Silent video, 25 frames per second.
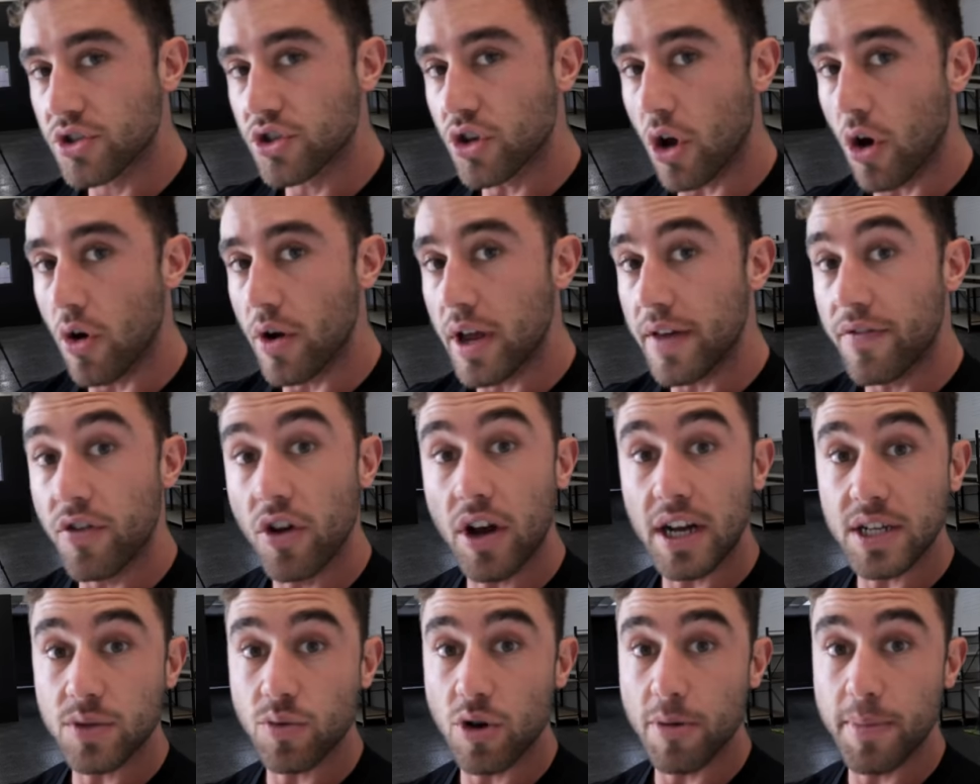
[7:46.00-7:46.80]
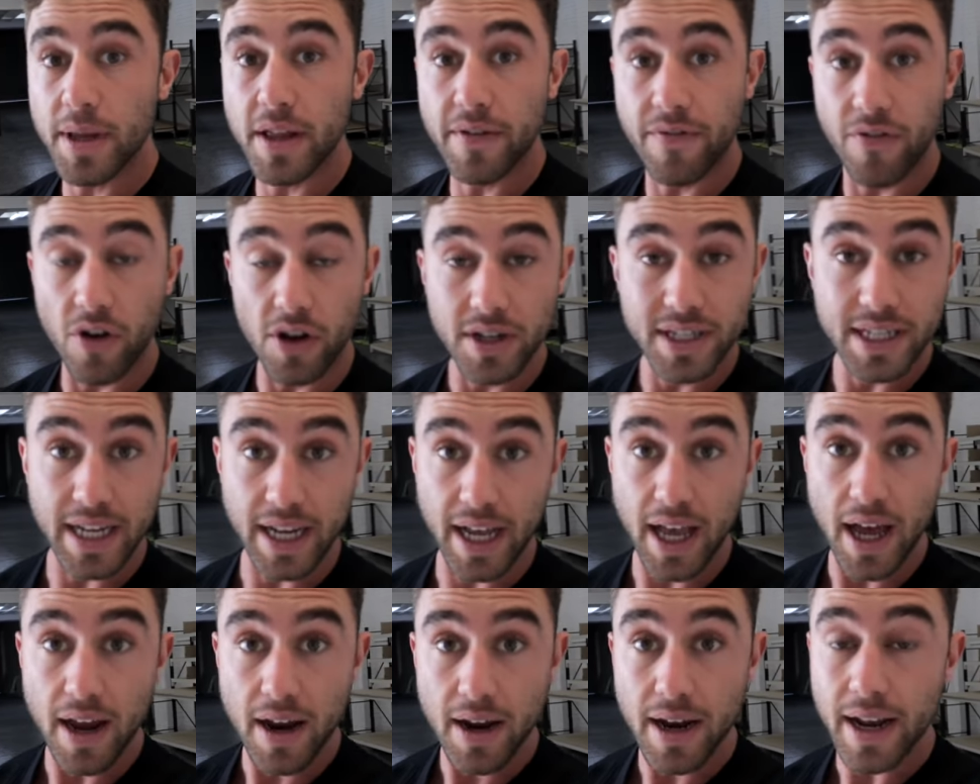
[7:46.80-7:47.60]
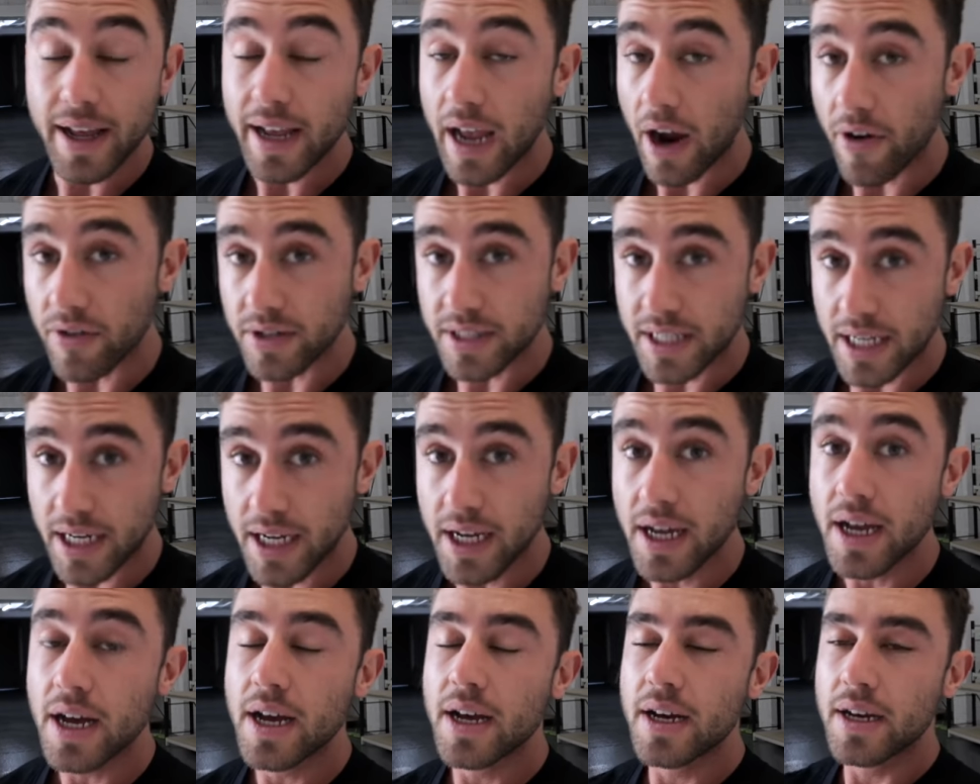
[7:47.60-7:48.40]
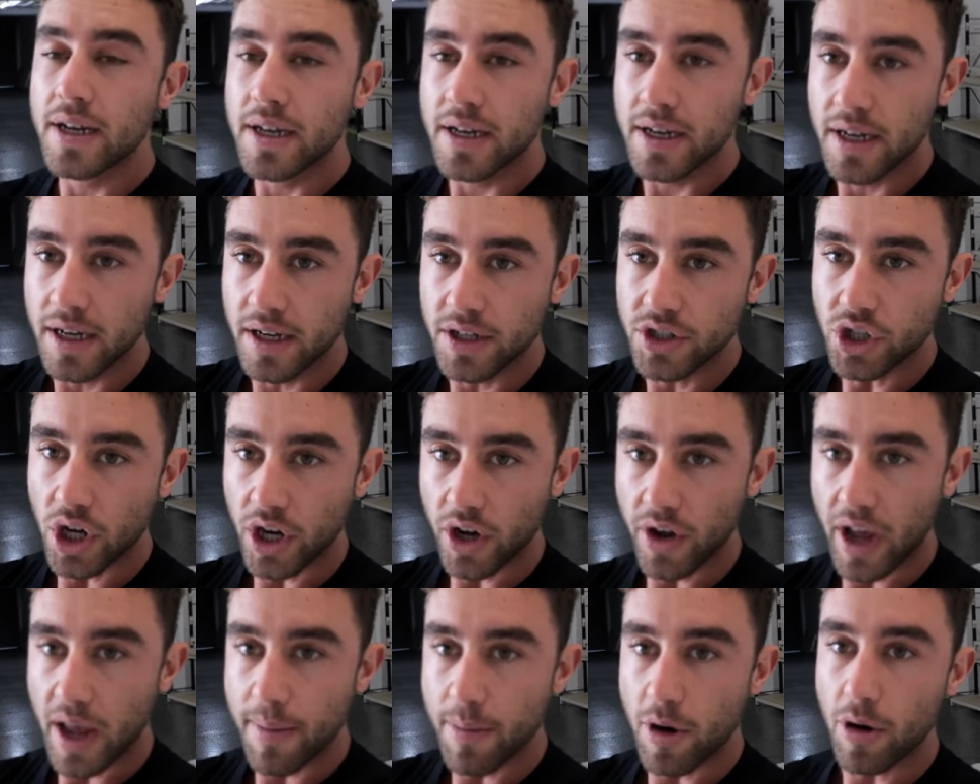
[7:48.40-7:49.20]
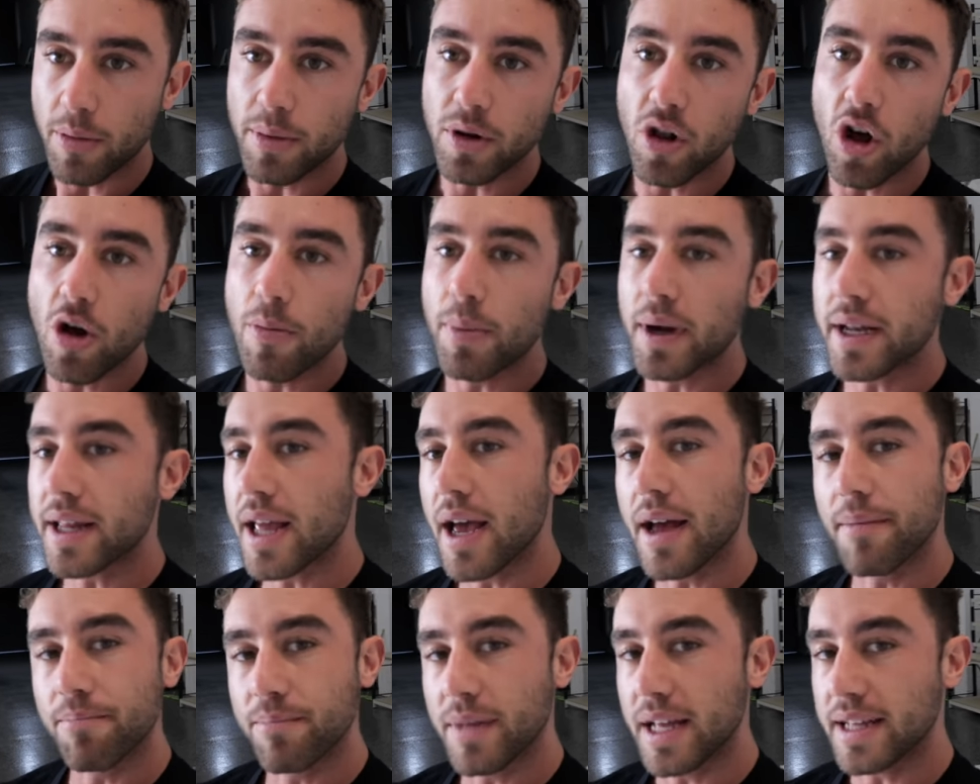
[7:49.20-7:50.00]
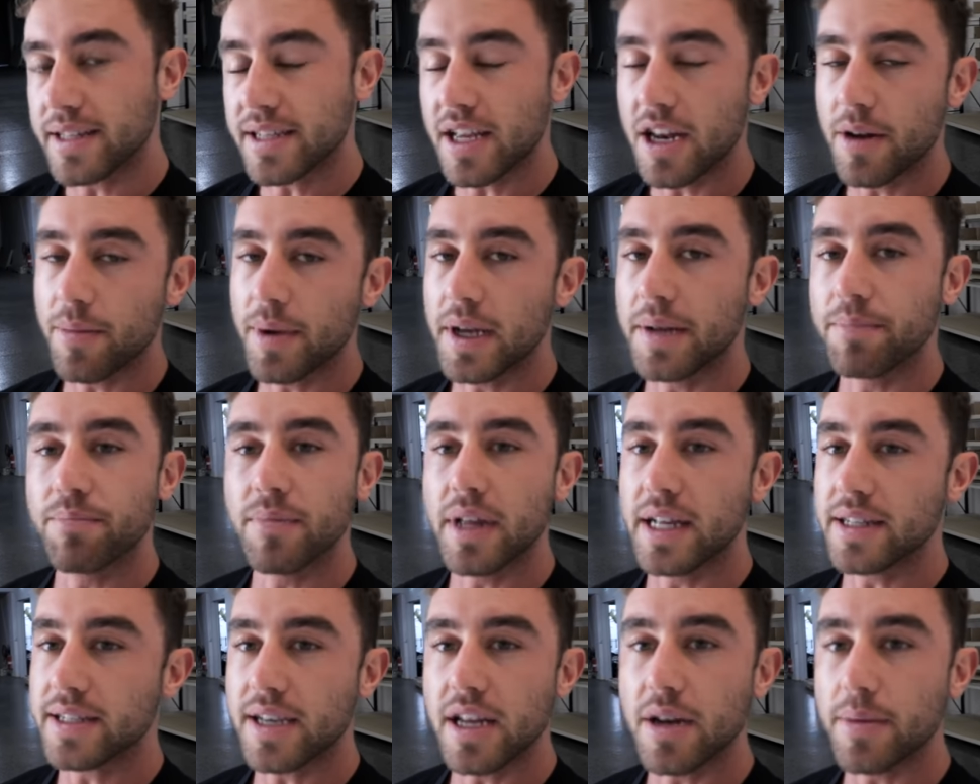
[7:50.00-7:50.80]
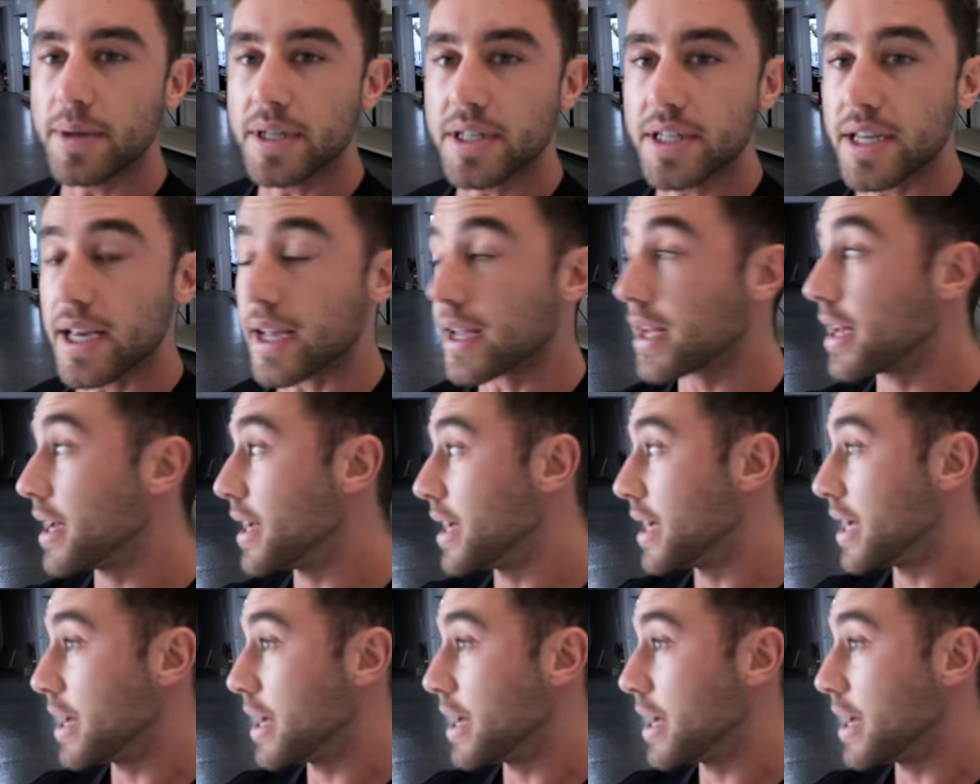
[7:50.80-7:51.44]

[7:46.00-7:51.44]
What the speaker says: So if you guys want to be the first to get it and guarantee, check your email below, but yeah, it's gonna be sick.